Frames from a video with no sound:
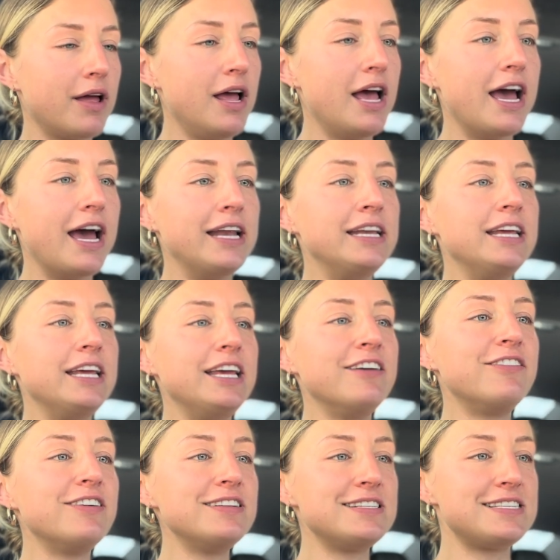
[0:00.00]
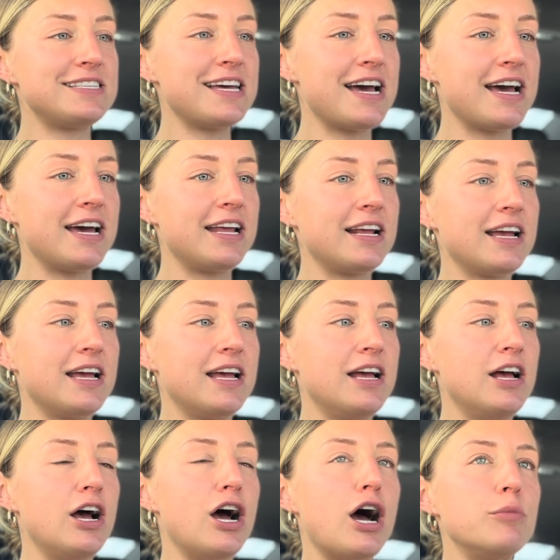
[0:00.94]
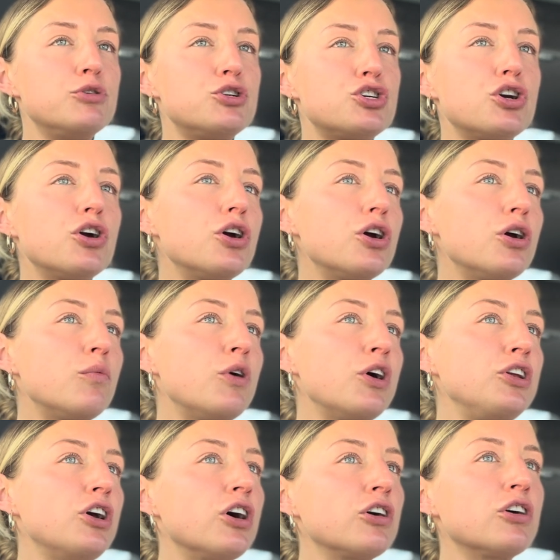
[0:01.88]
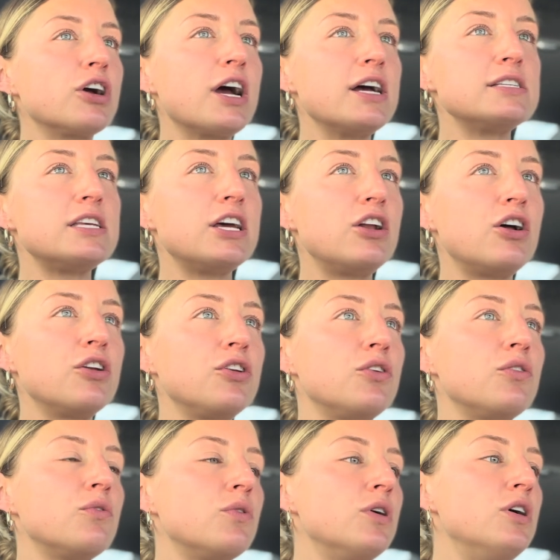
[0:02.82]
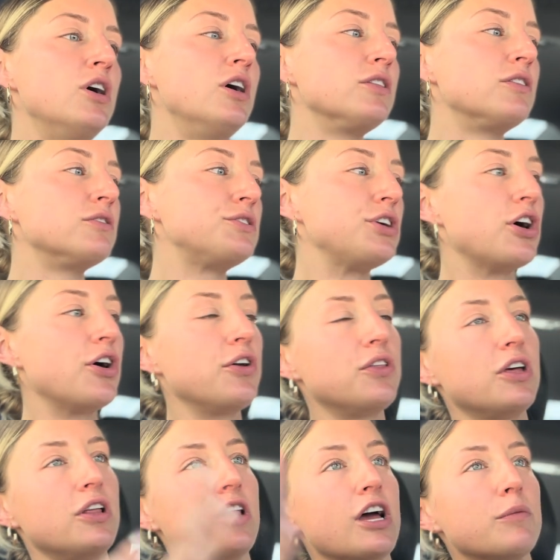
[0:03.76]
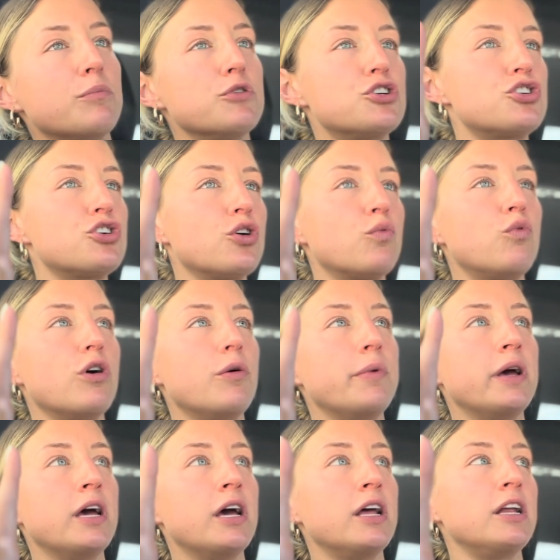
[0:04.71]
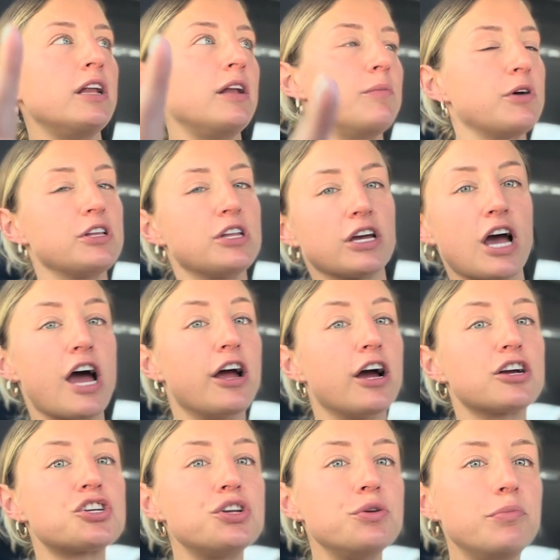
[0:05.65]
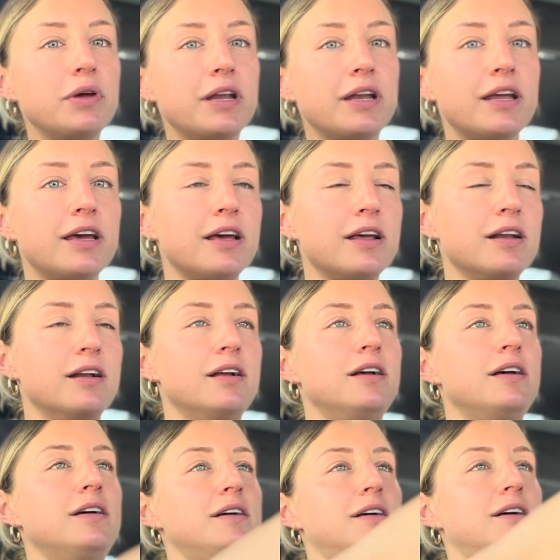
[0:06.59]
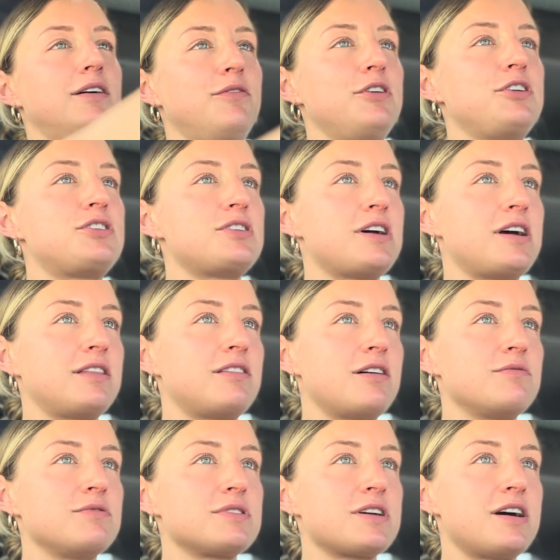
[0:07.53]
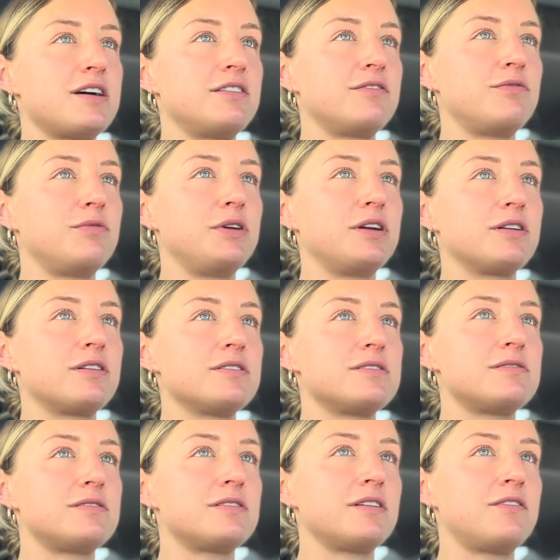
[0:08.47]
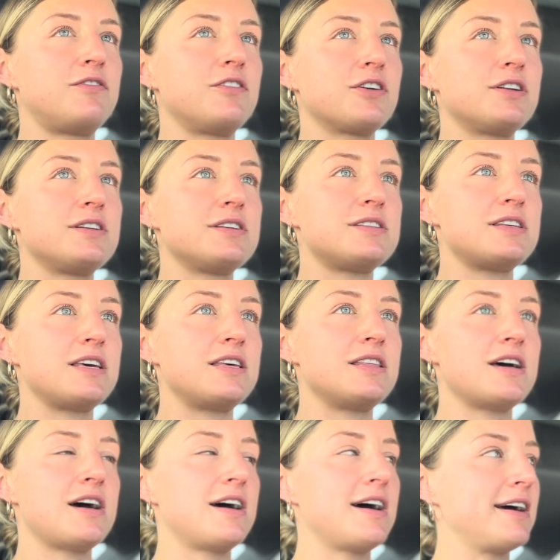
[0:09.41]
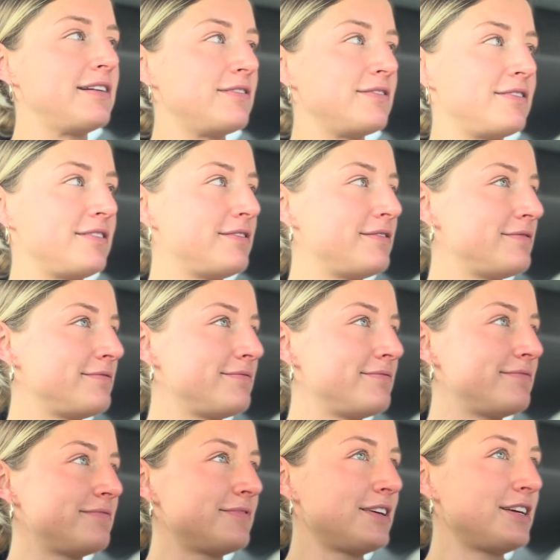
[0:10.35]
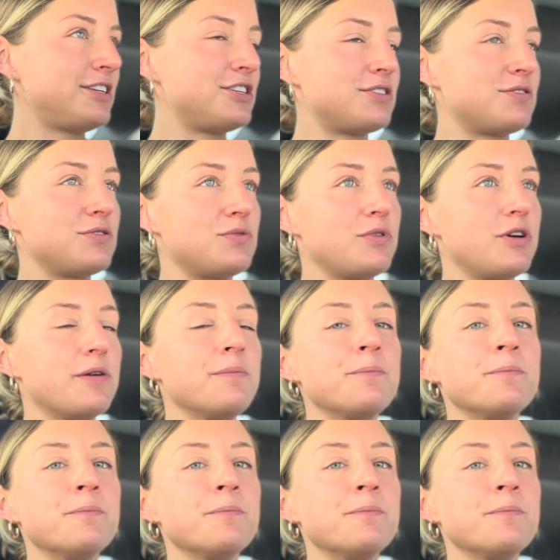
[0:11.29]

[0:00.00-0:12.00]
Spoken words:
And he even said, I'm sure when younger guys hit on you, they'll tell you they like mature women, but like, I actually mean it, which I thought was kind of weird, because if you're gonna say that, I don't know, it just is weird.